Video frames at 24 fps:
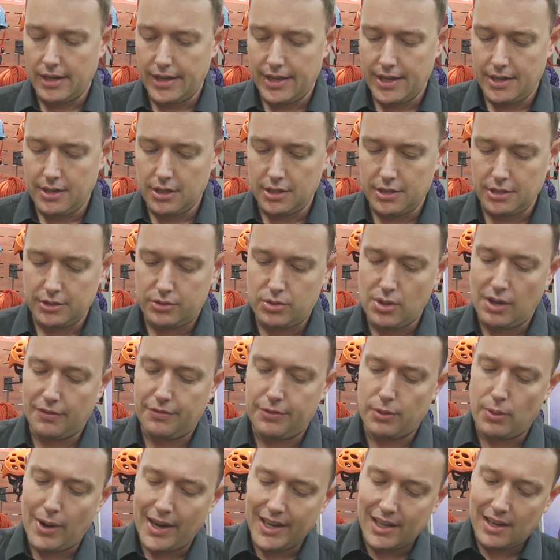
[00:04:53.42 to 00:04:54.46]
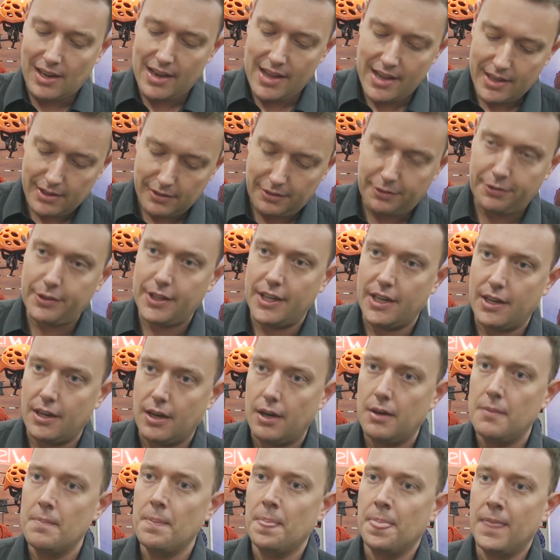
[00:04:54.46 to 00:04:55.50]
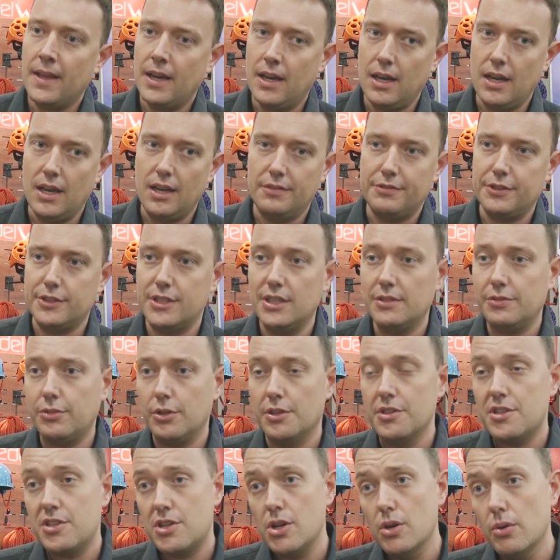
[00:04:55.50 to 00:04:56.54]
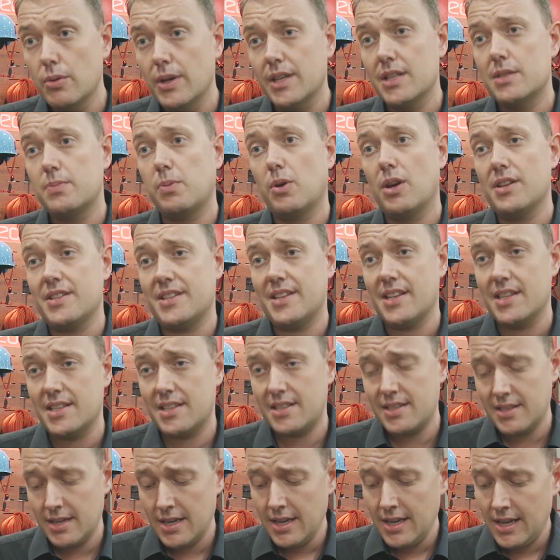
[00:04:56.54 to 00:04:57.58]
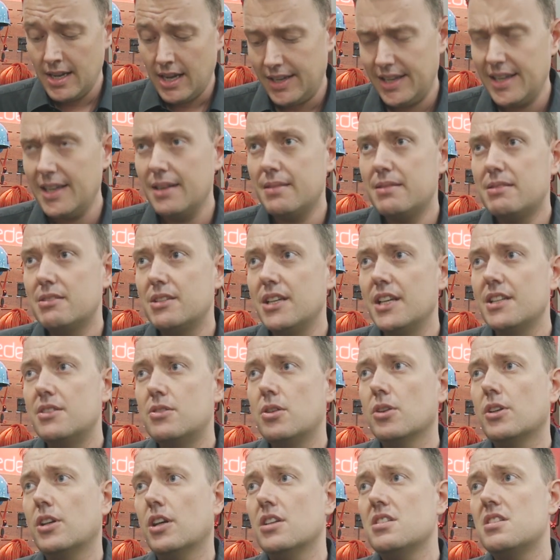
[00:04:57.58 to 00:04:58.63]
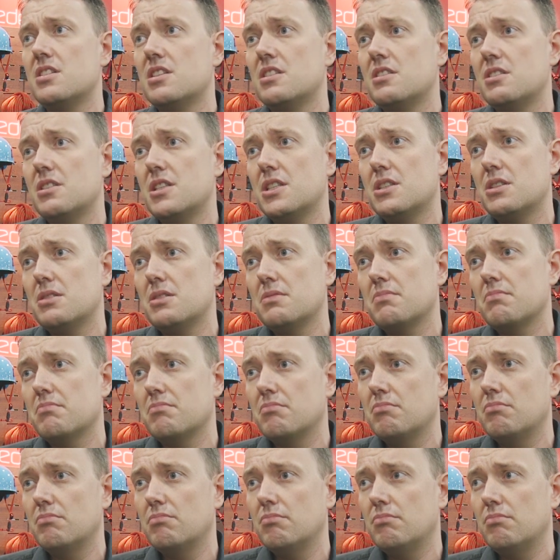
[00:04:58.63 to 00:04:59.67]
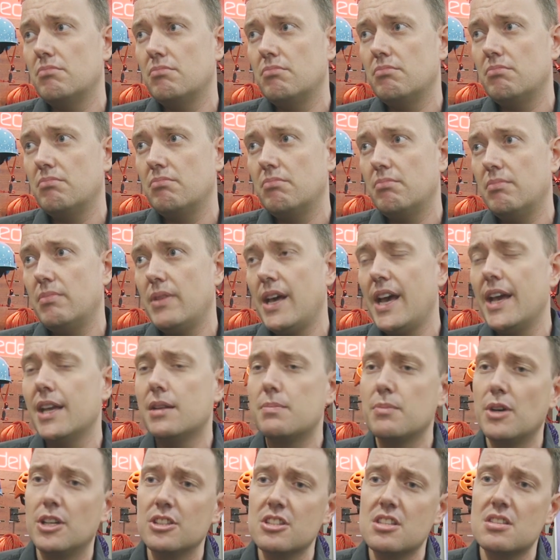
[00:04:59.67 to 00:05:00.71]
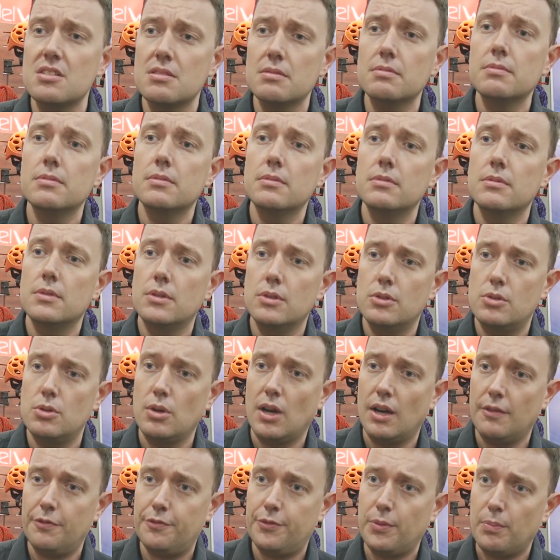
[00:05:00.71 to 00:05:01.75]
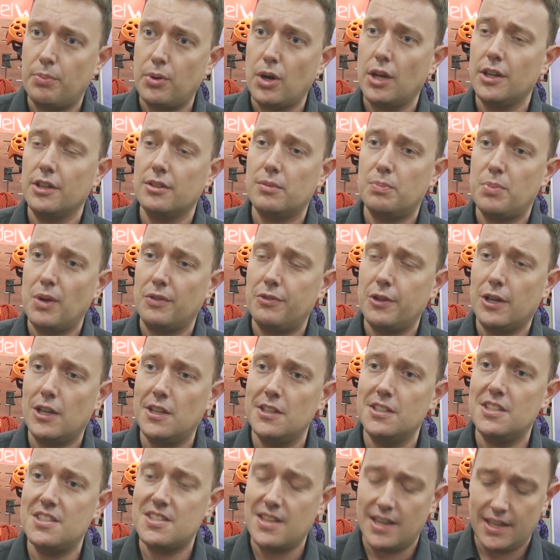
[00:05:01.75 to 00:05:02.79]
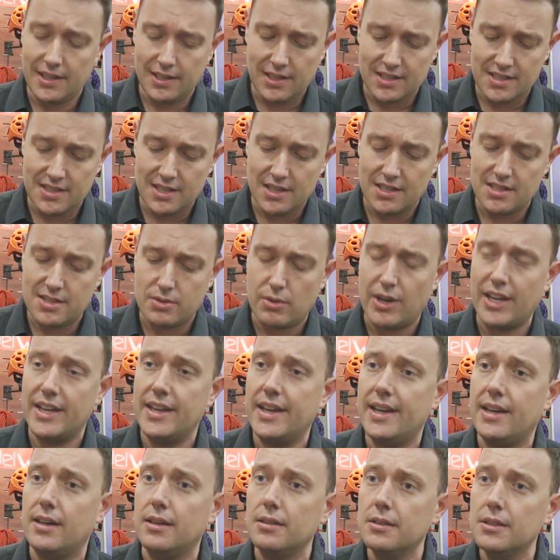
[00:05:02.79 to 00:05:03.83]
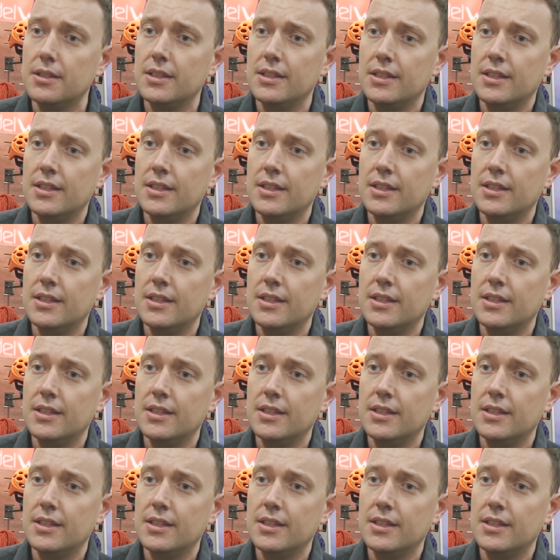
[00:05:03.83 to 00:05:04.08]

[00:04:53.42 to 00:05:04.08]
in order to have the right length here, the different sewing process. It took us 8 months to have the product perfectly designed as it is right now.